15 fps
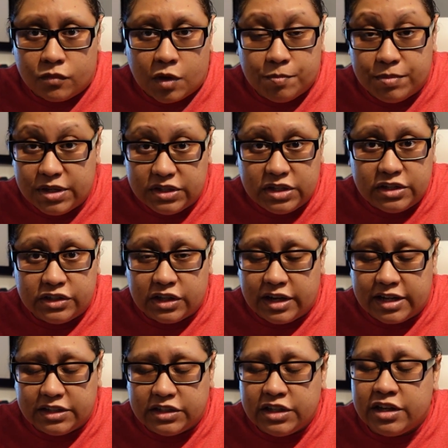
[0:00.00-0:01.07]
business and
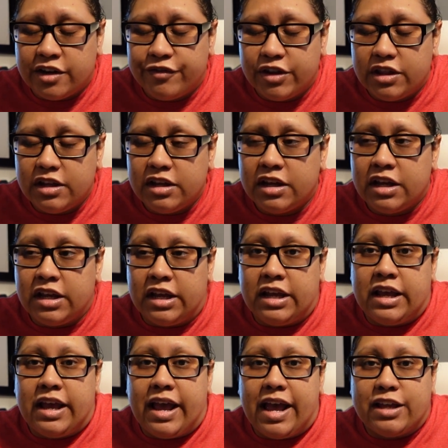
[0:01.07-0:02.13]
Etsy and everything.
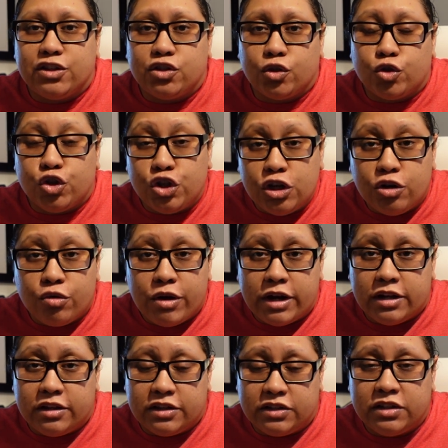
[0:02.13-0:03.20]
And so she
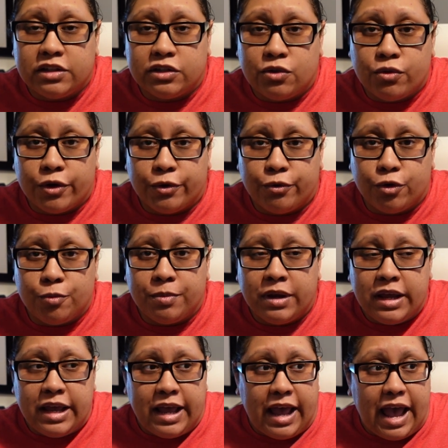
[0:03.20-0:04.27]
created this Discord group,
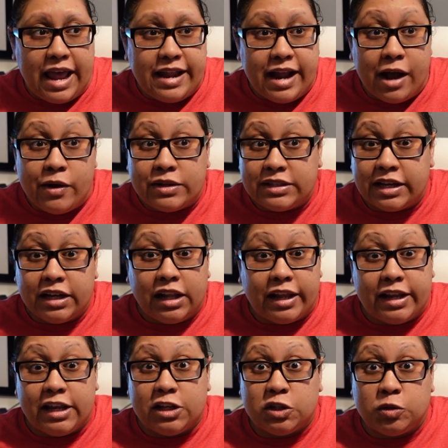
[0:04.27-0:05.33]
and now it's kind of
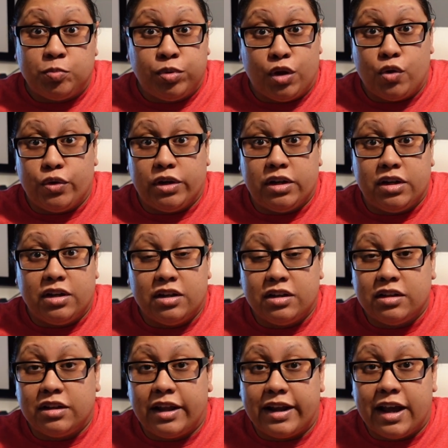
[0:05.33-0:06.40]
like exploded.
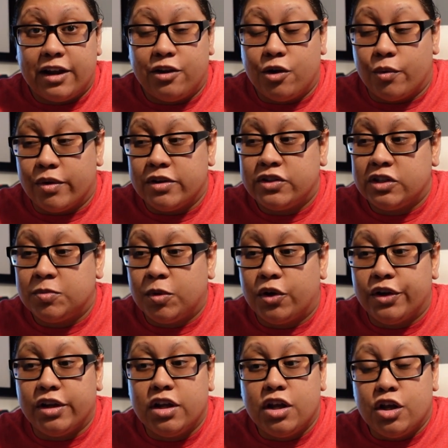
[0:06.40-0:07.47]
Like out of nowhere, it's
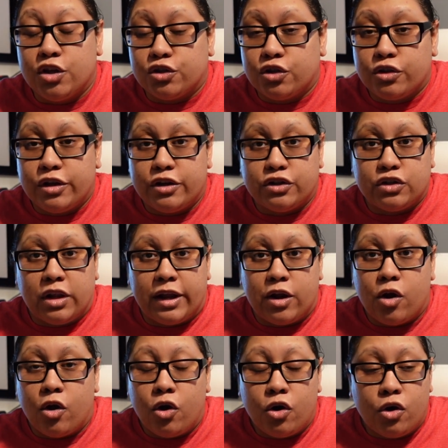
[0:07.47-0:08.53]
exploded. So there's like
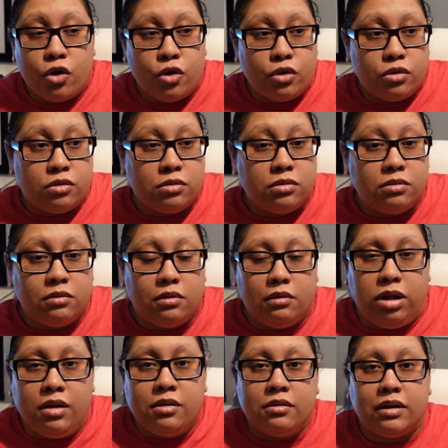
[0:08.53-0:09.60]
a
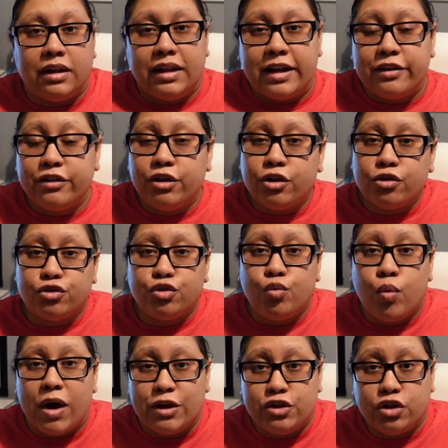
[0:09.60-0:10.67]
lot of the girls who
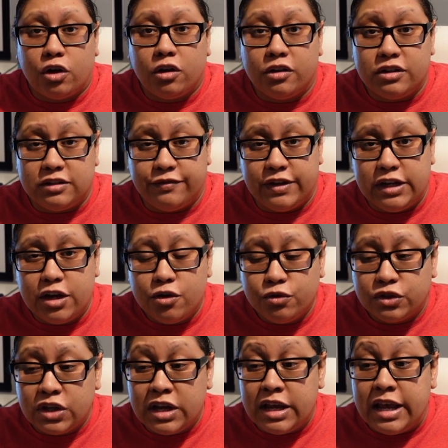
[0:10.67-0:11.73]
watch all of these
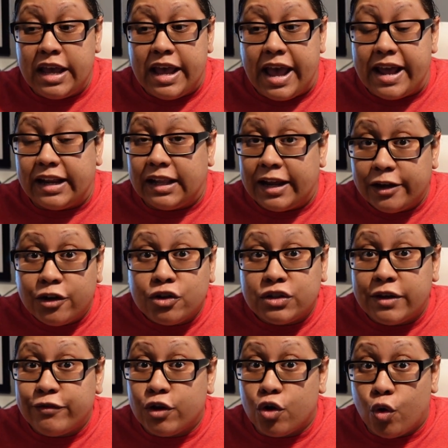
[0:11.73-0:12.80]
videos, and a lot of girls
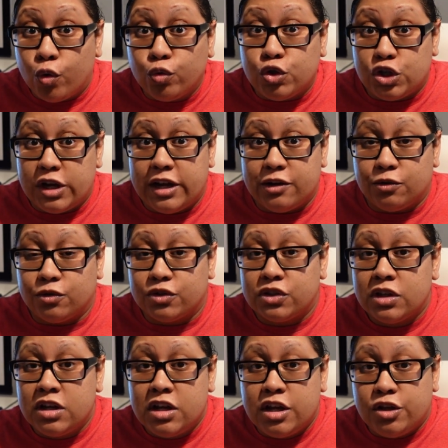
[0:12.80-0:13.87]
have their own channels,
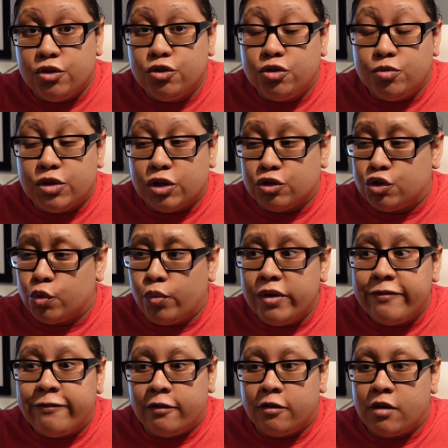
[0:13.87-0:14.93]
YouTube channels. So
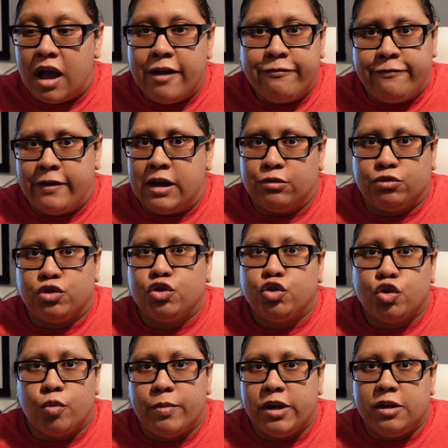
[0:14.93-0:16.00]
I've found
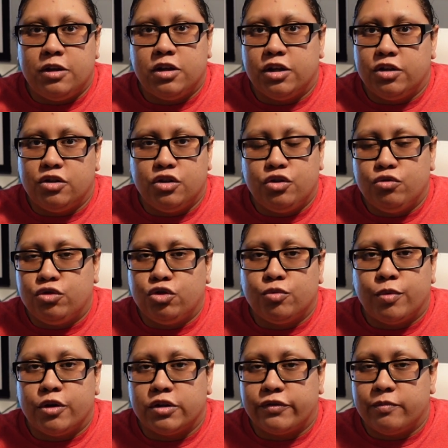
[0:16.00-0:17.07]
so many good
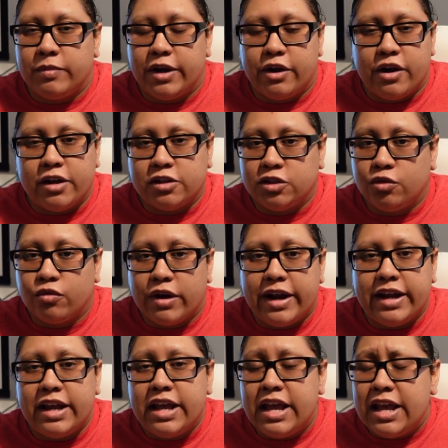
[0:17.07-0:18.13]
YouTubers from there, and it's
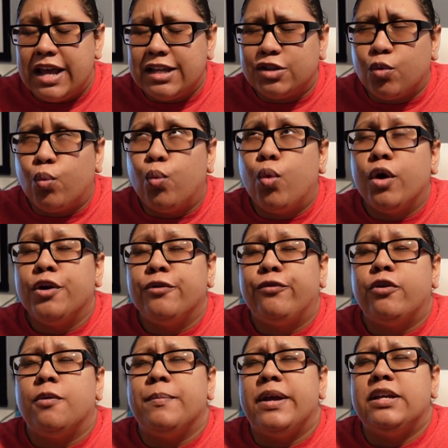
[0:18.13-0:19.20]
great. It's a
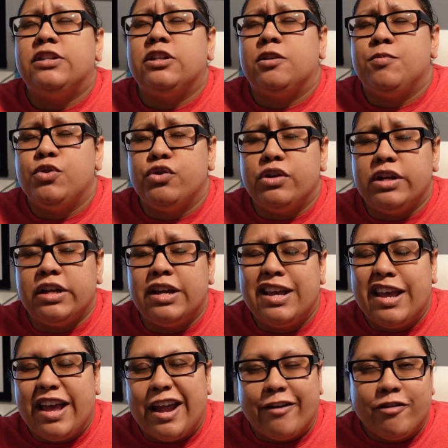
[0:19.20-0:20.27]
wonderful, amazing community.
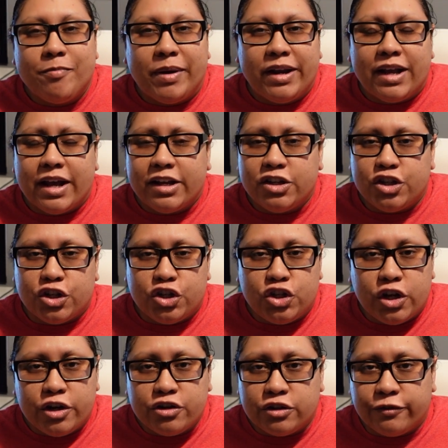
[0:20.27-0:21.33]
Everybody kind of just
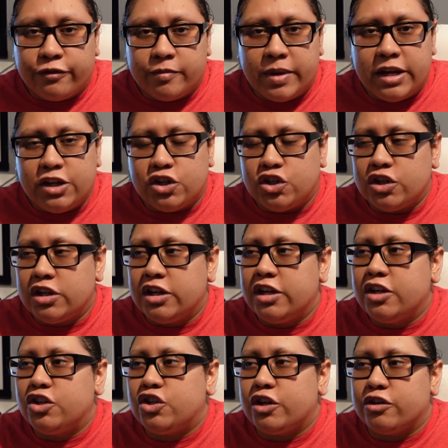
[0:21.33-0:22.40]
shares
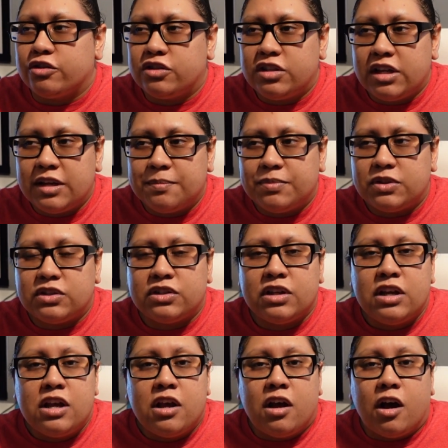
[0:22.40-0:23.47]
information, shares tips,
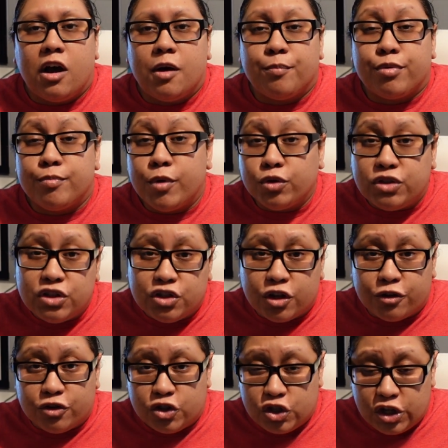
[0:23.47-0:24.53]
promotes each
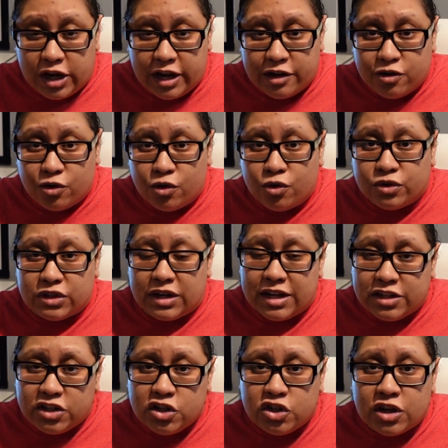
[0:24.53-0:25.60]
other's channels and
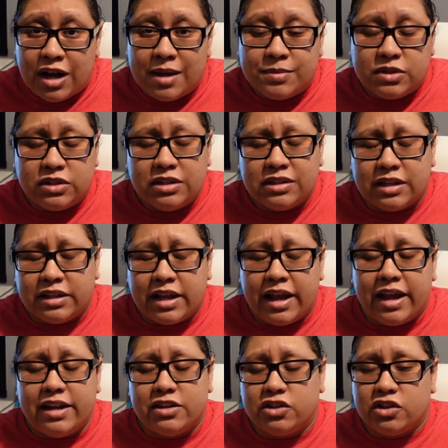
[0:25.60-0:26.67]
Etsy shops and things like that.
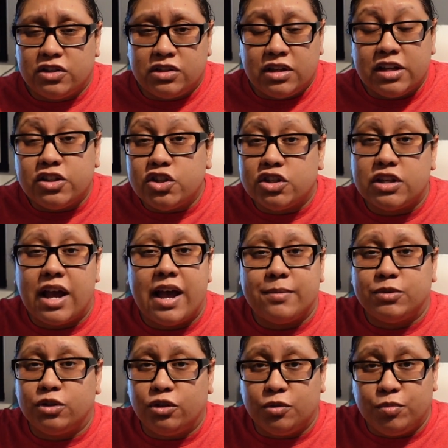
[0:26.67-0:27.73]
And it's just
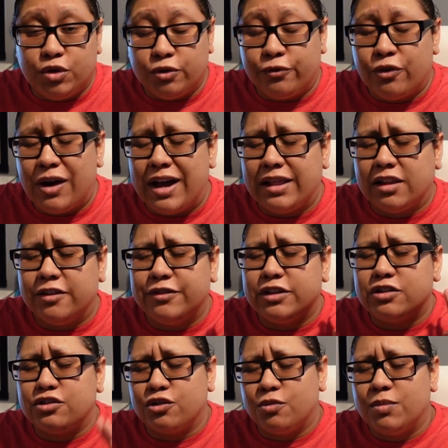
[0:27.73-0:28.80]
absolutely beautiful. I love it
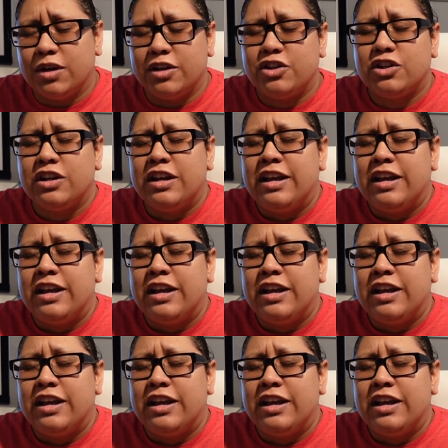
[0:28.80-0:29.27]
so much.